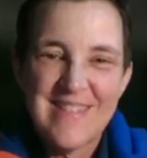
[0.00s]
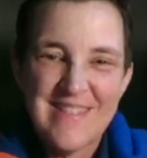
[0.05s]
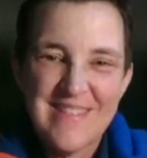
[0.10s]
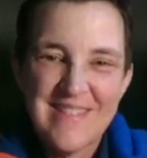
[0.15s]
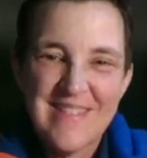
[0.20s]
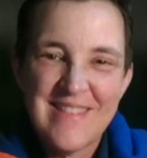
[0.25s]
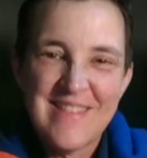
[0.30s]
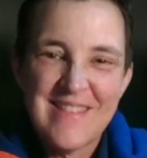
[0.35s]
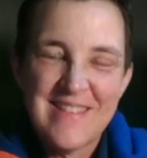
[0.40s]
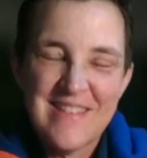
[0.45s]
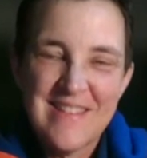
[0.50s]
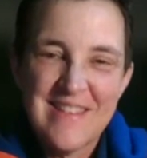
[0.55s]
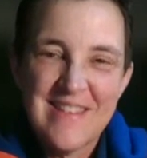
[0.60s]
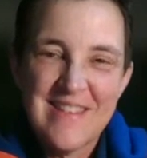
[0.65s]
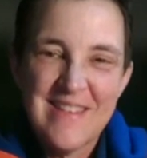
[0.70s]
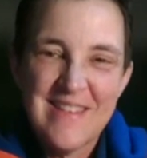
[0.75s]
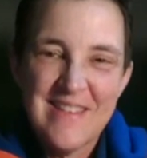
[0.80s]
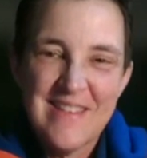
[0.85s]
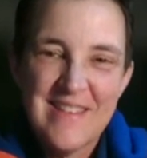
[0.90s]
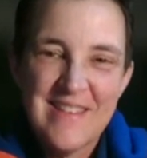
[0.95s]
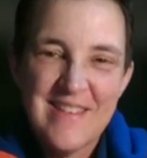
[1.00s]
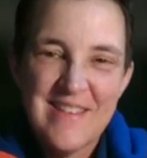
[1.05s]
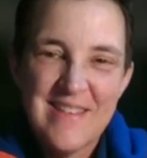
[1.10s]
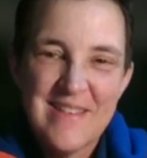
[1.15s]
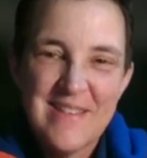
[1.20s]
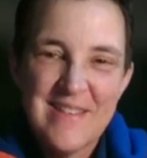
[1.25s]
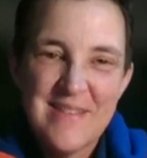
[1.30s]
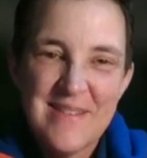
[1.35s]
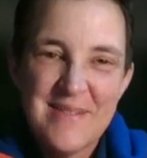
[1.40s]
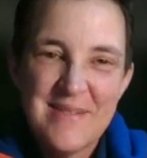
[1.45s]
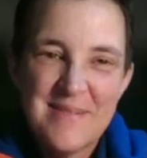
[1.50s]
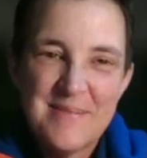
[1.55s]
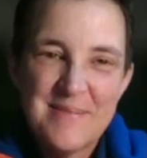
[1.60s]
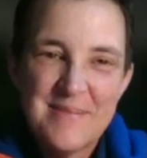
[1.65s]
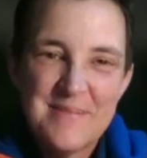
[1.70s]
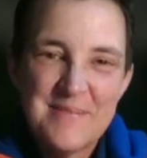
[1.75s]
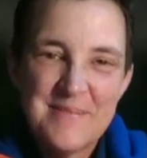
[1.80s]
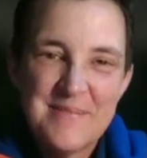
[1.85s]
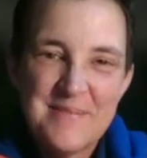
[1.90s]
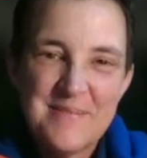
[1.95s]

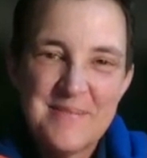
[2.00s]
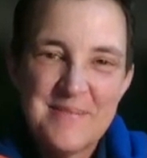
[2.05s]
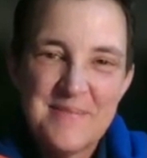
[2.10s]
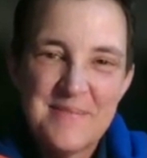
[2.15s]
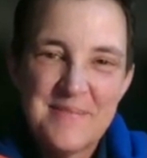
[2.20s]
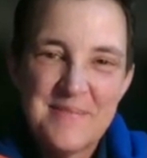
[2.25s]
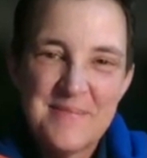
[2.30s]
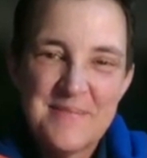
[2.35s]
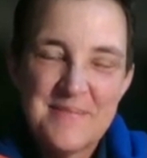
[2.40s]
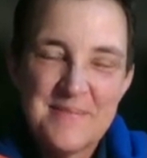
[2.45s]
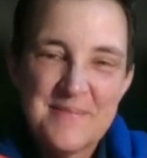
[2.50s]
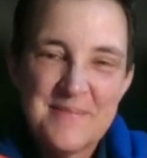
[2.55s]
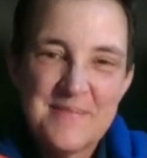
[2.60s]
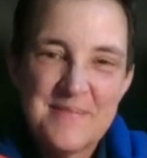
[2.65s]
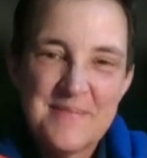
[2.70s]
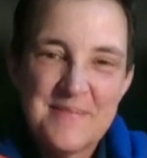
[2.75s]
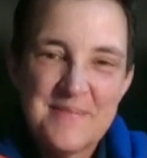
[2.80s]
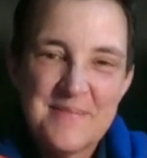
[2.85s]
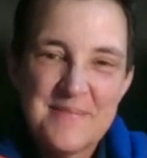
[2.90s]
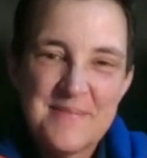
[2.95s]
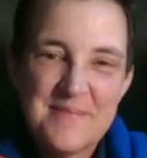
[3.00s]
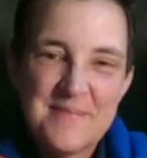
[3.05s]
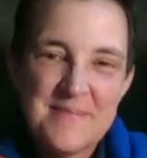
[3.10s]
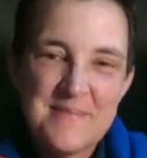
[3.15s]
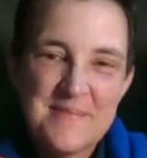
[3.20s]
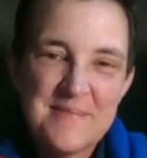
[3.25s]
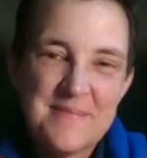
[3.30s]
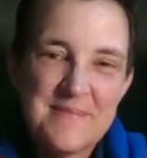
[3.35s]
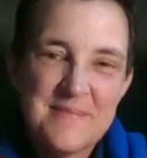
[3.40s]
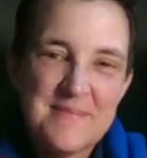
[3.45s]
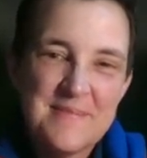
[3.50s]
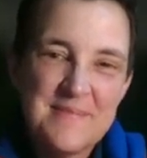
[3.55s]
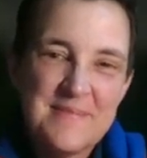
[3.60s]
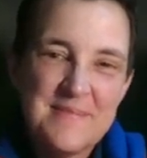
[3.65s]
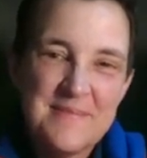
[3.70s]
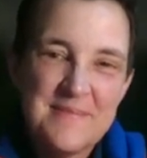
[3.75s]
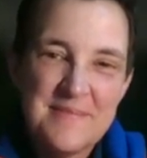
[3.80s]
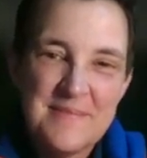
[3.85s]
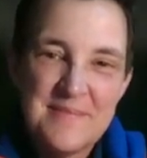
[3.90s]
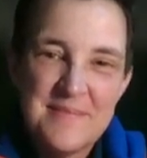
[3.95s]

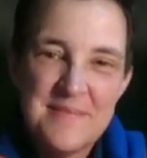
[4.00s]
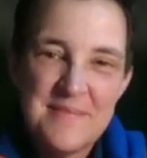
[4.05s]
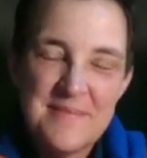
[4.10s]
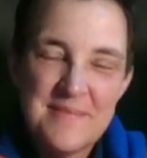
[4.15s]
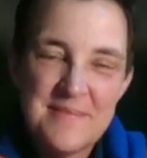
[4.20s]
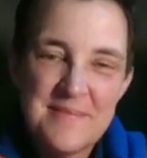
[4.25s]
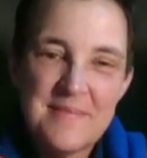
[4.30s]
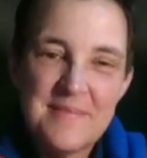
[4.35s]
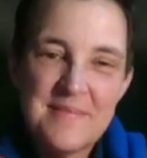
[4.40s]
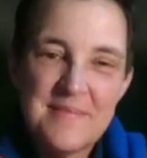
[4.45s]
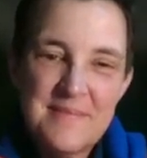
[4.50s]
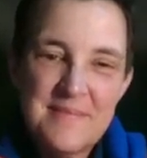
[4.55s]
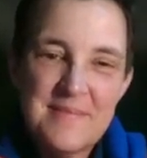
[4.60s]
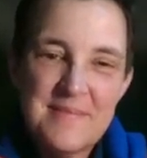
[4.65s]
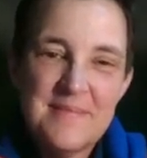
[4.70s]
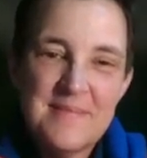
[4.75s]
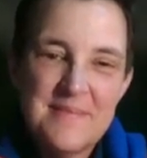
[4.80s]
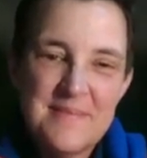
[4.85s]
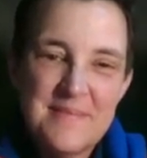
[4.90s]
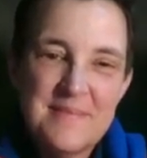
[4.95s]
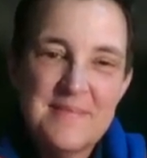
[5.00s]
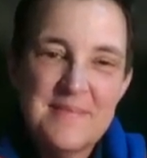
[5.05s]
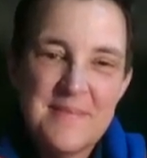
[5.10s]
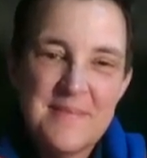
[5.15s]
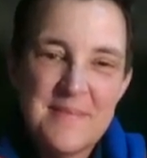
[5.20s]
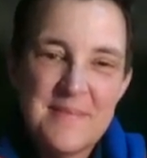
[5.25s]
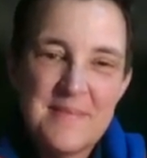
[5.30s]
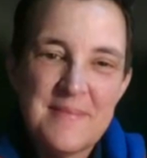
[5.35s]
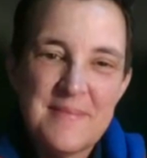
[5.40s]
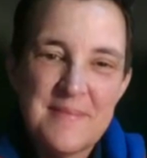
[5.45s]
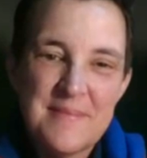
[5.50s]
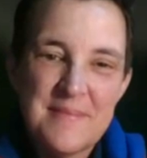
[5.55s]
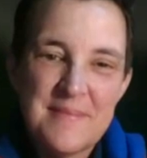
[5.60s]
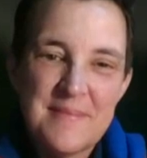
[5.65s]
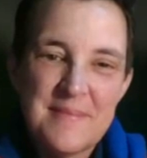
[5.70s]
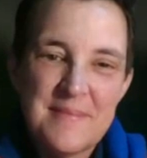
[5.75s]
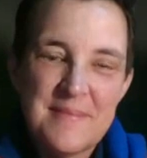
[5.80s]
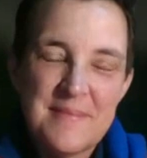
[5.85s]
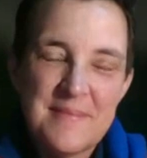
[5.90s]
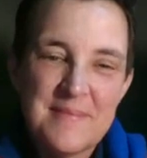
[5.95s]

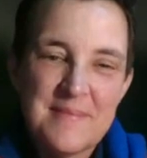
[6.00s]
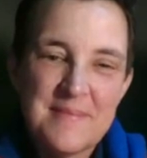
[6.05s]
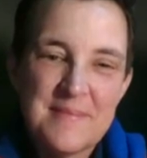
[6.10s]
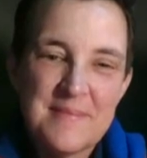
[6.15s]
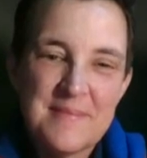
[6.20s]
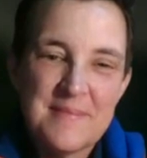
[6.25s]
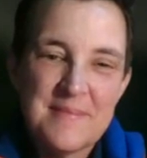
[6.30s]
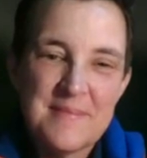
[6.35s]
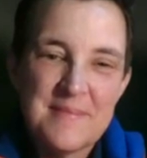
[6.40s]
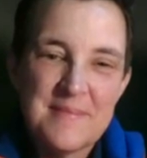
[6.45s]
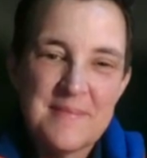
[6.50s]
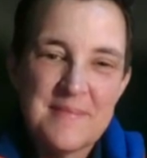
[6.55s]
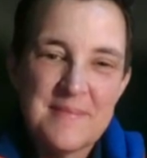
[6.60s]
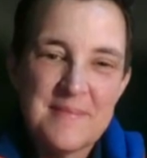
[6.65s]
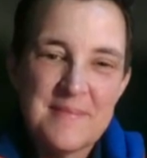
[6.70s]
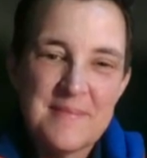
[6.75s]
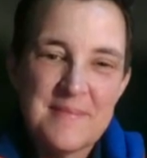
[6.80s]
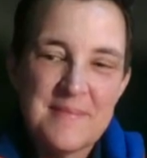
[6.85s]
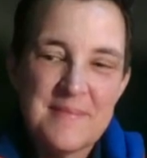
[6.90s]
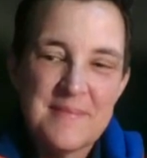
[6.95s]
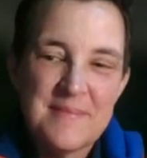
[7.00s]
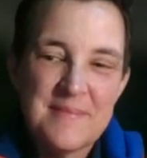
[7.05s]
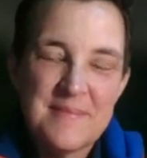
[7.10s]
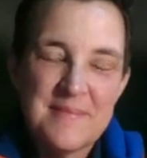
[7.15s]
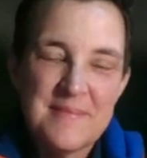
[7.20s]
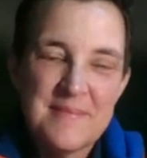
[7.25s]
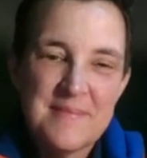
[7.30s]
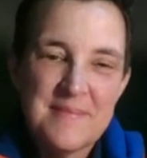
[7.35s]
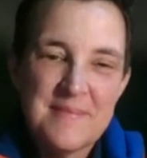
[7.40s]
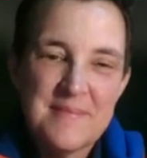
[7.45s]
(silent)